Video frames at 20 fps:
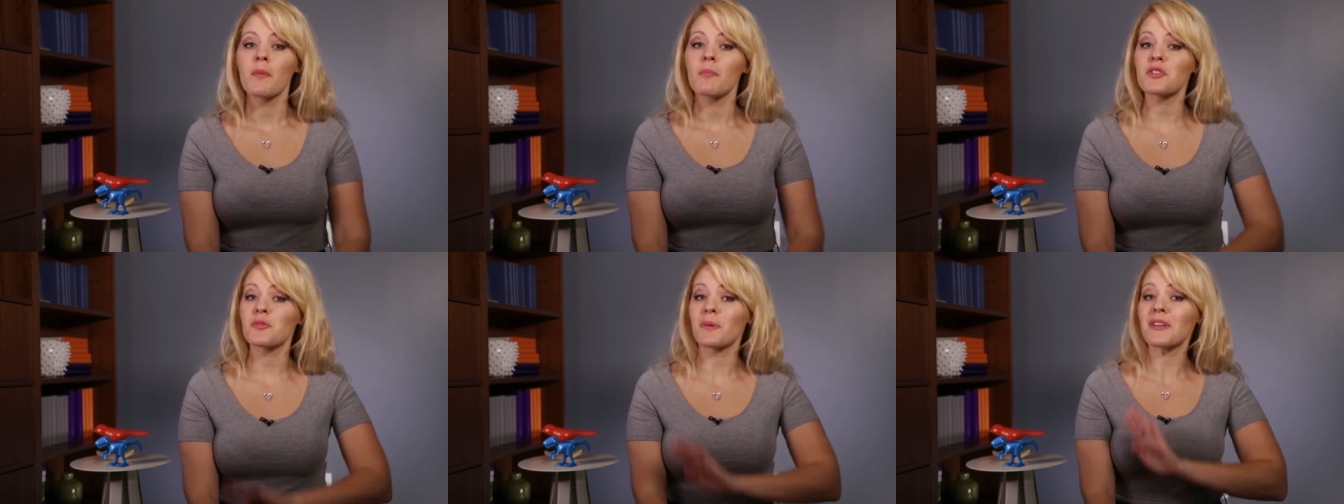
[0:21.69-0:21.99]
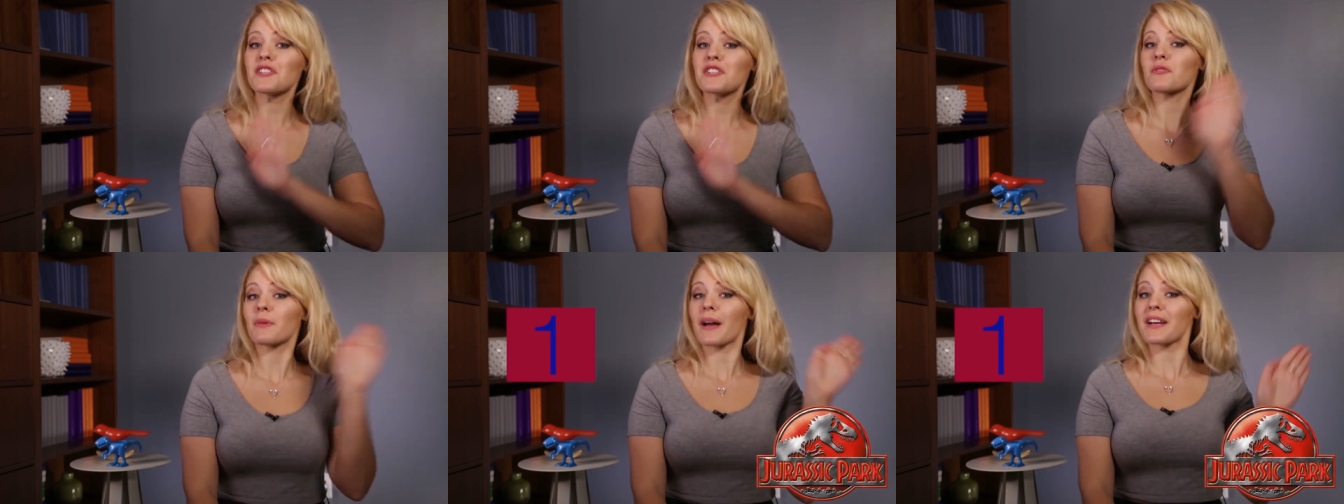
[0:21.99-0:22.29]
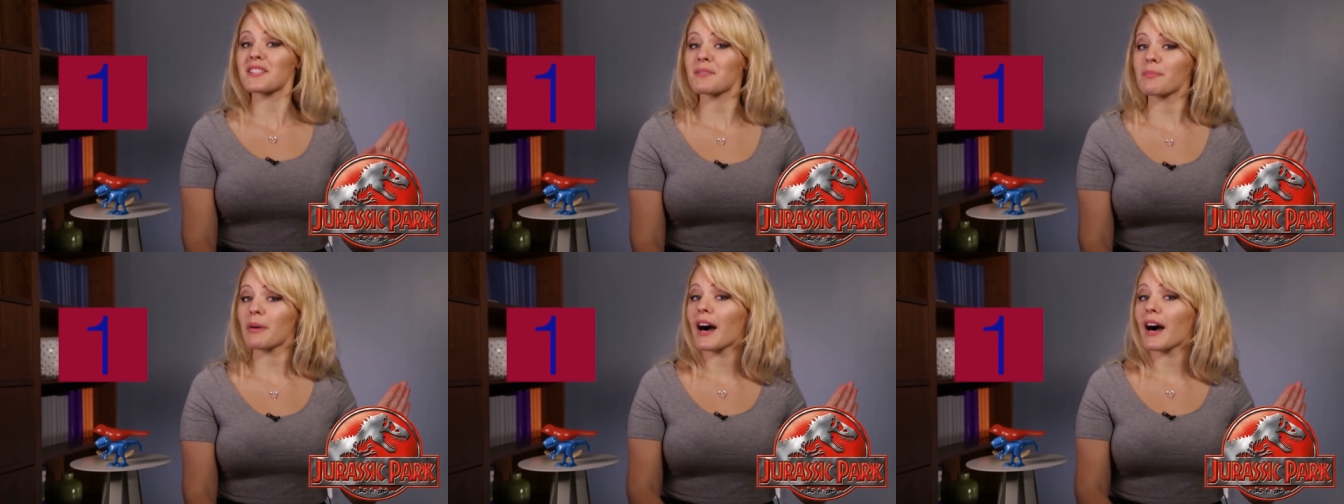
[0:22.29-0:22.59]
Between
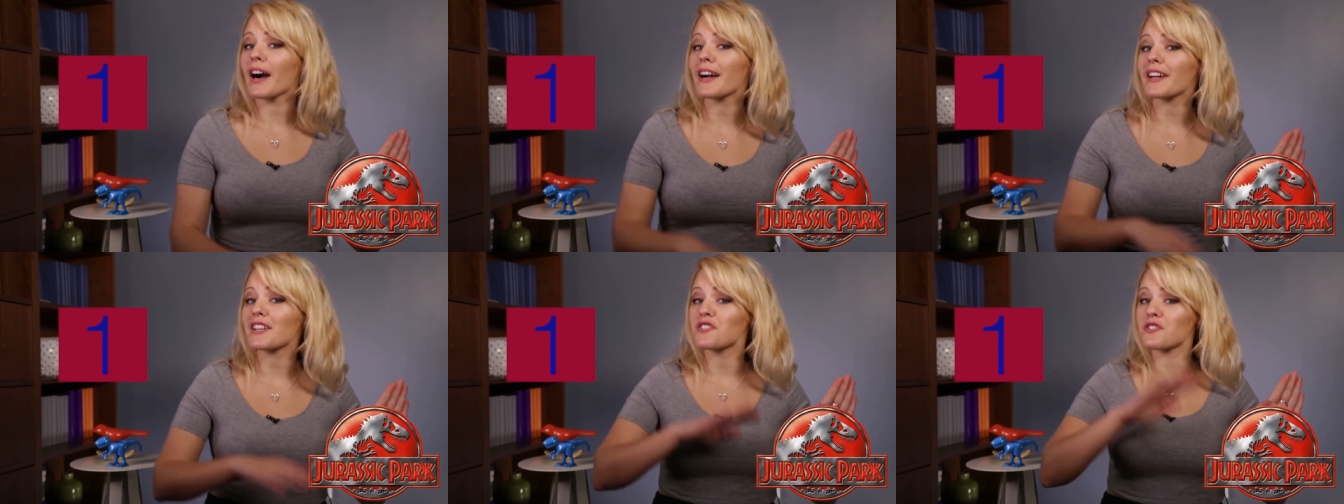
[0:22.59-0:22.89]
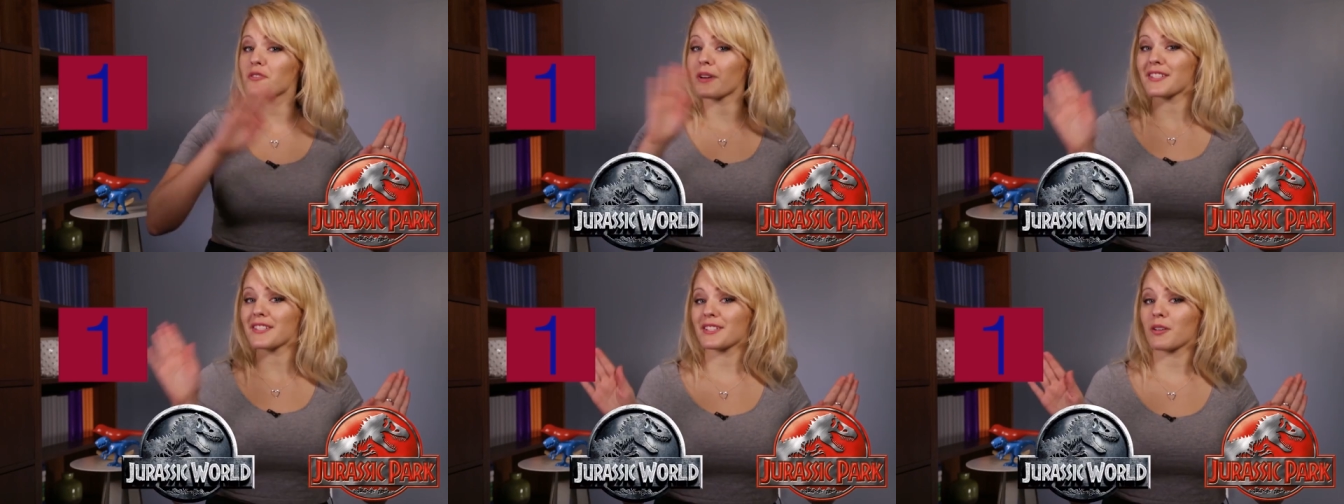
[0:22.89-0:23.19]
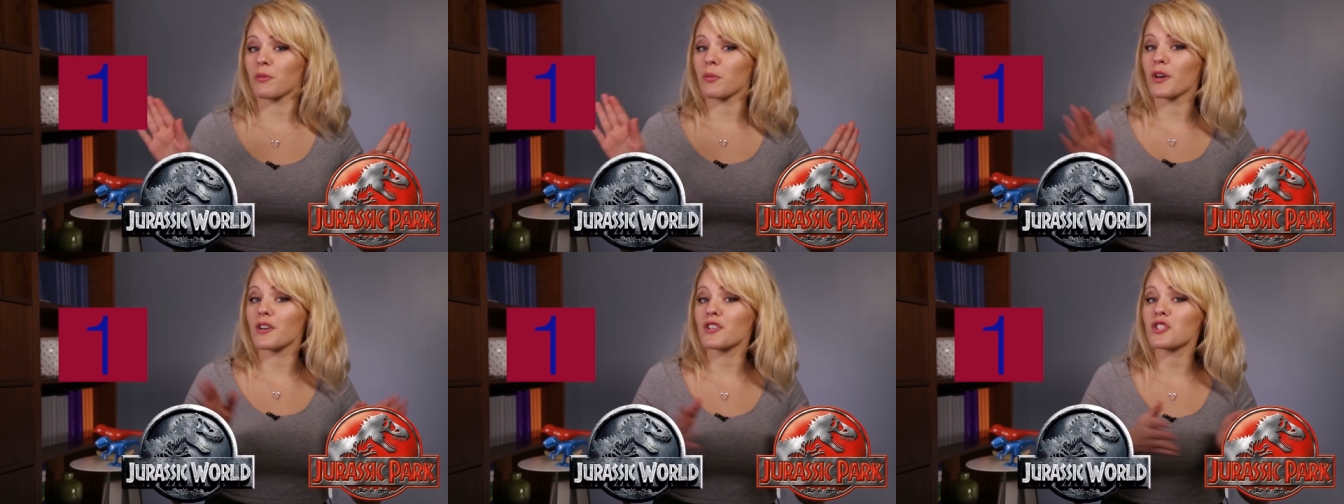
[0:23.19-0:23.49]
Jurassic Park and
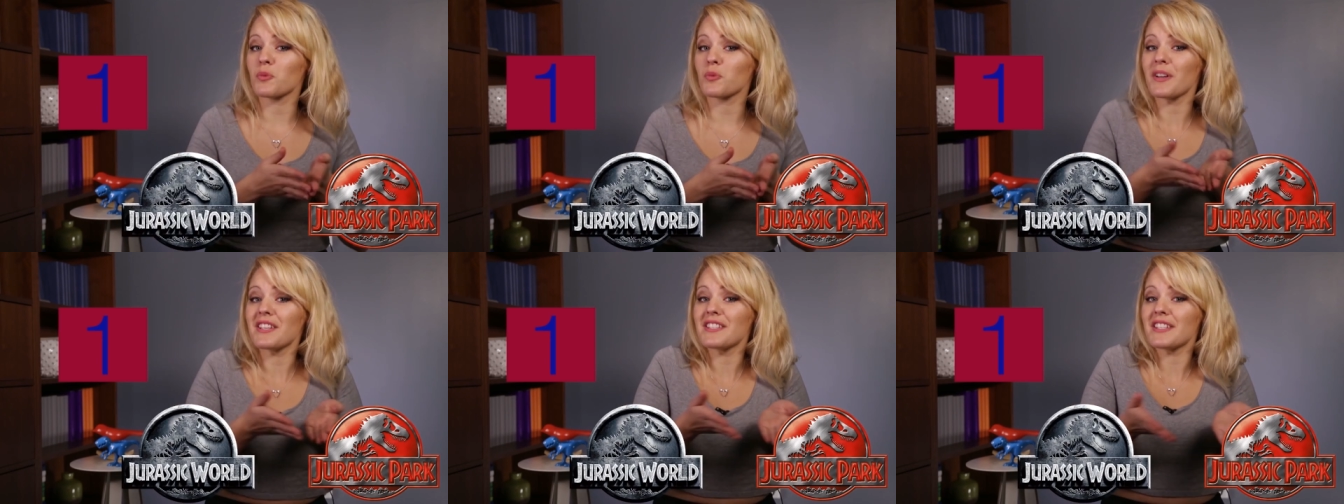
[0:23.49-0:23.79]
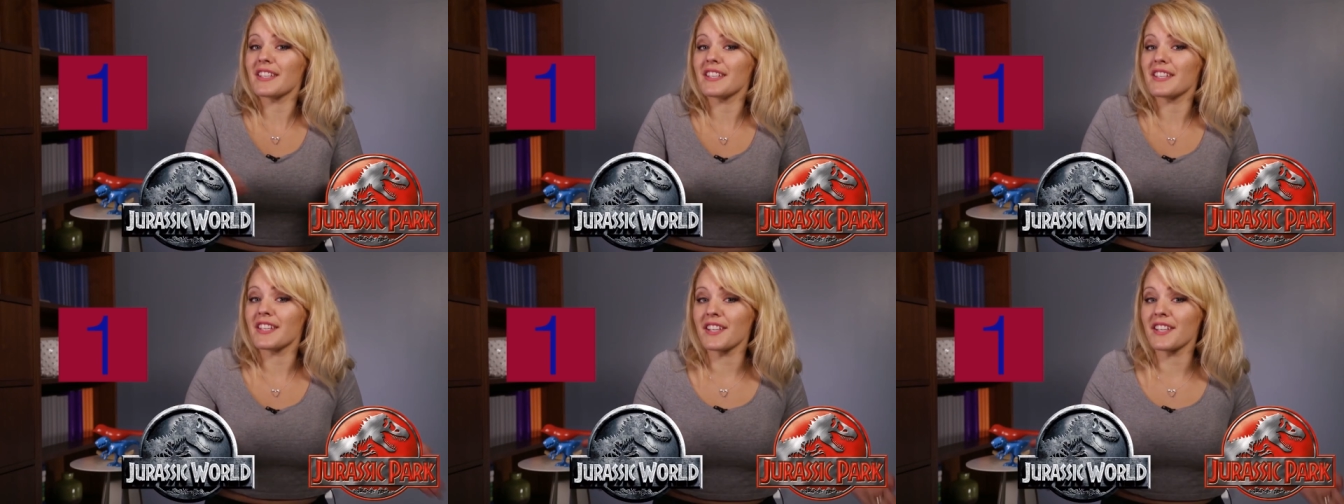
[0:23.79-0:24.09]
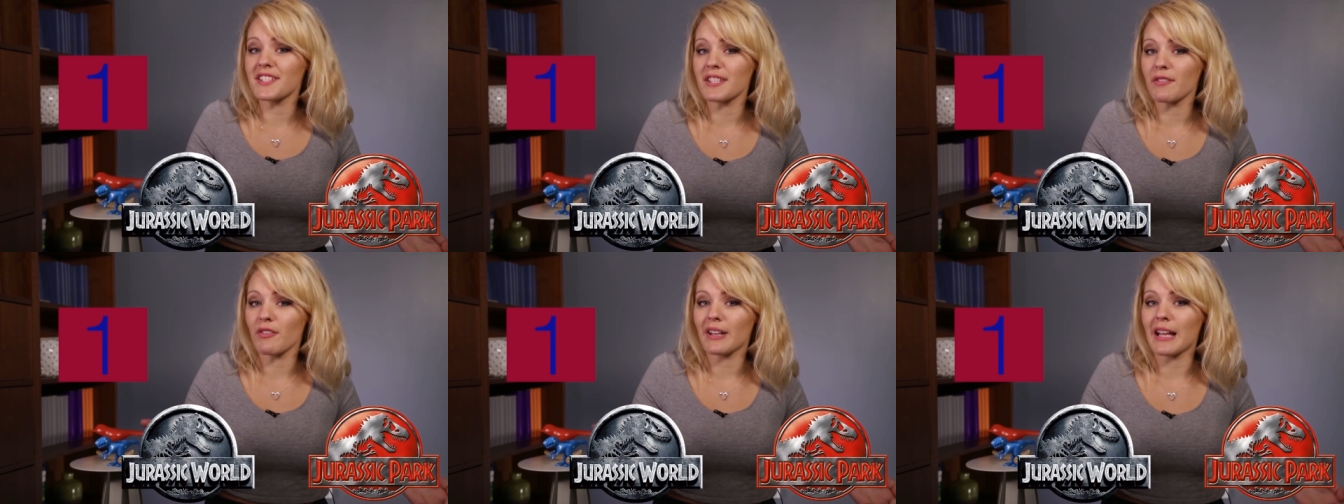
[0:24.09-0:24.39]
Jurassic World, 20
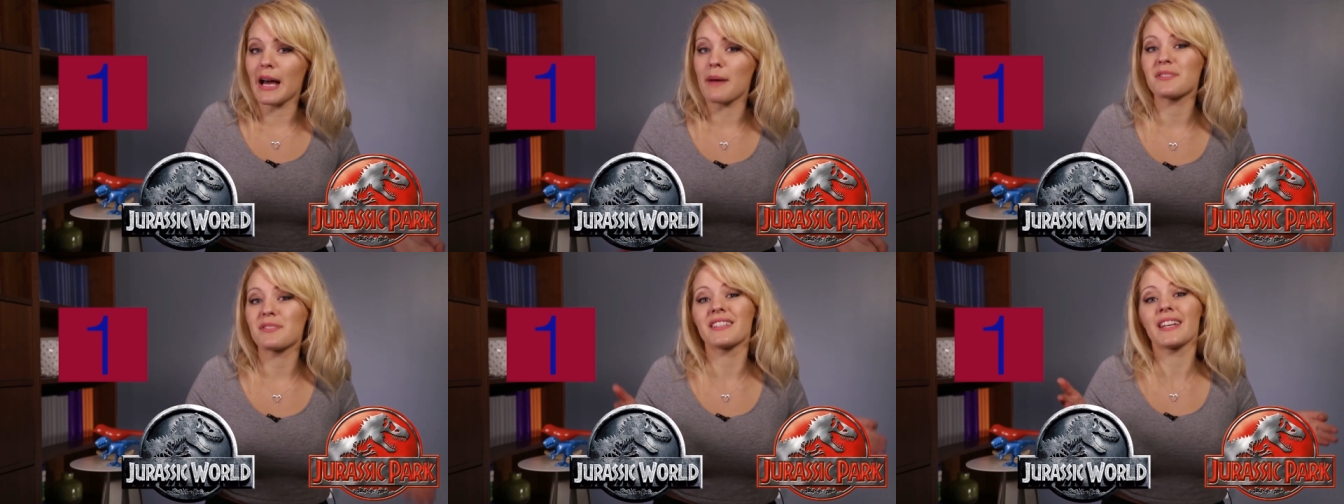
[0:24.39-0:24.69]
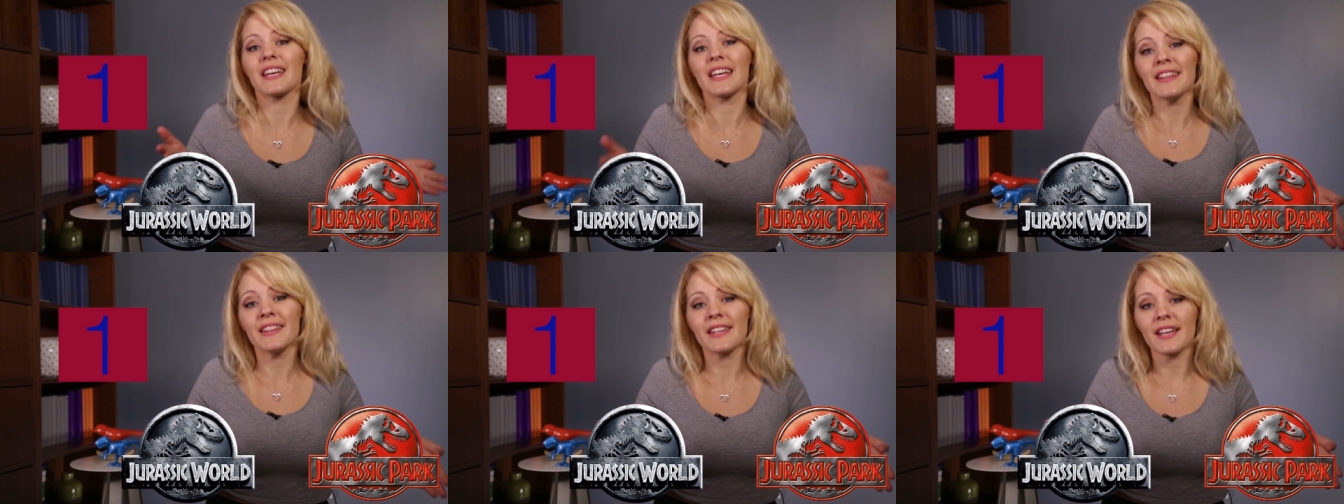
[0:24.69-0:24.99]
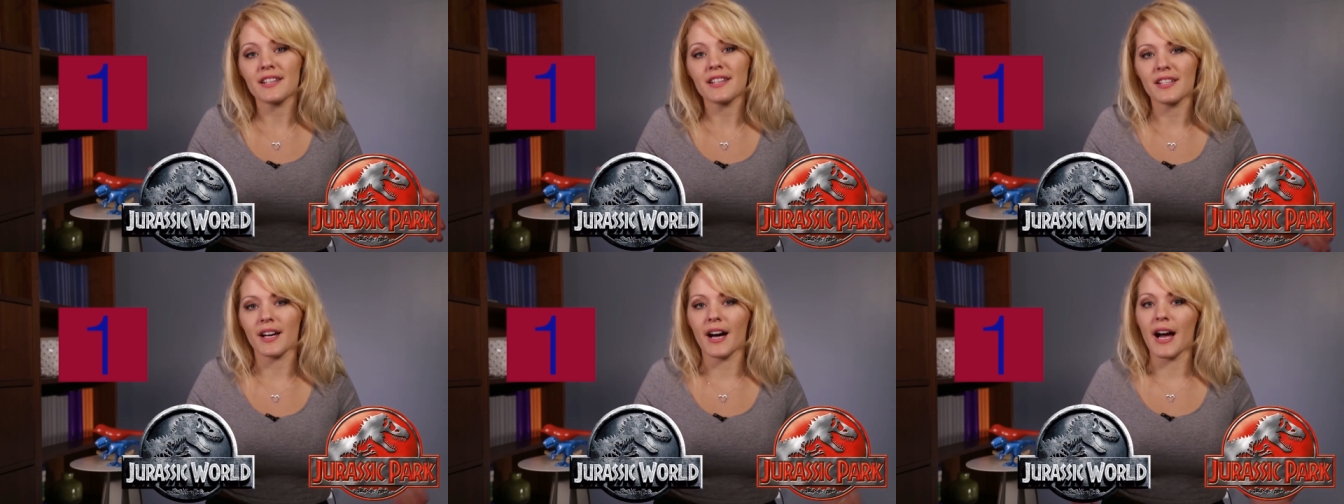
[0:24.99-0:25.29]
years have elapsed, and in
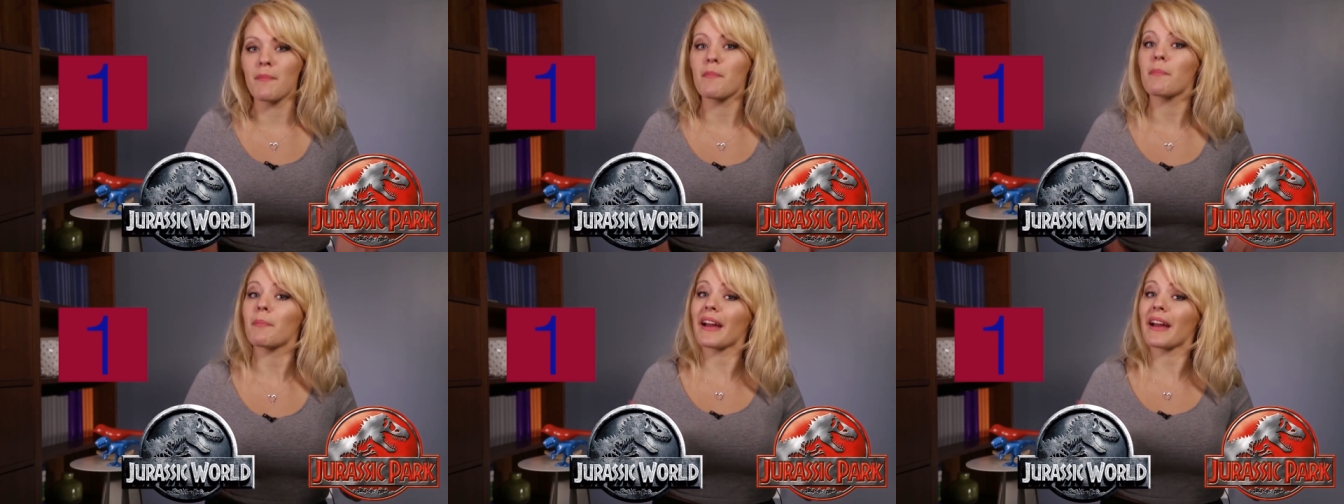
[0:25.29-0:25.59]
that time,